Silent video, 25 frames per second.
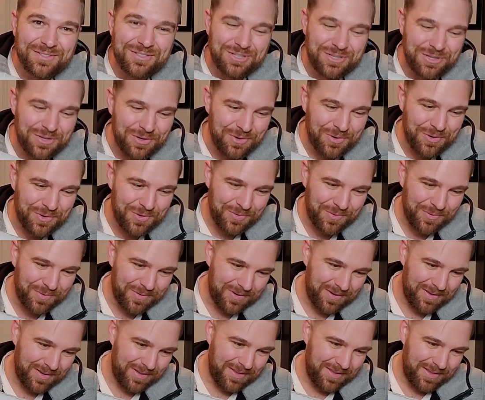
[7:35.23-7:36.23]
2
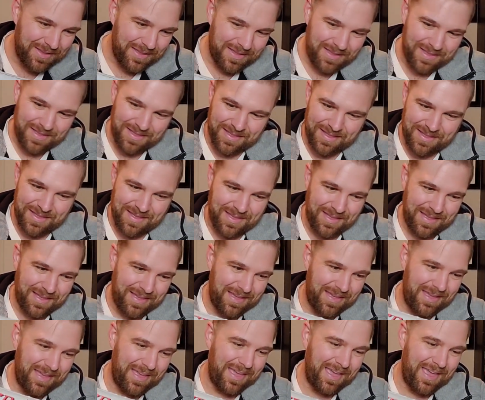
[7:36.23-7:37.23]

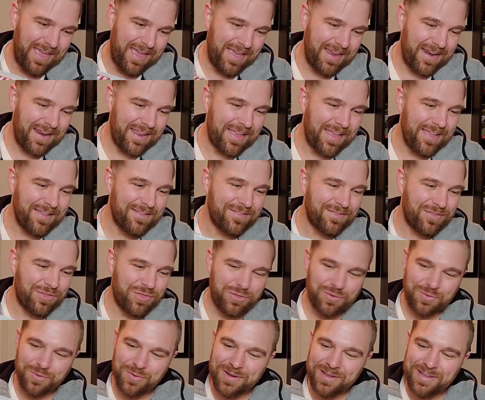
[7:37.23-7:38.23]
and I guess
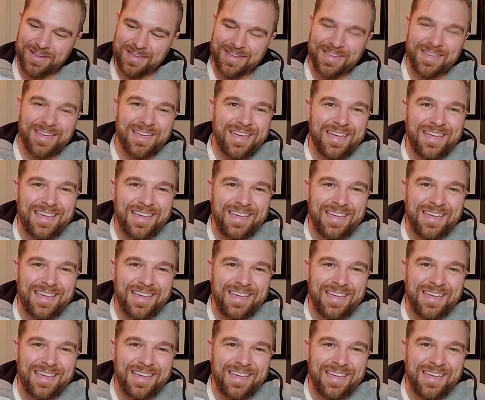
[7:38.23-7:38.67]
3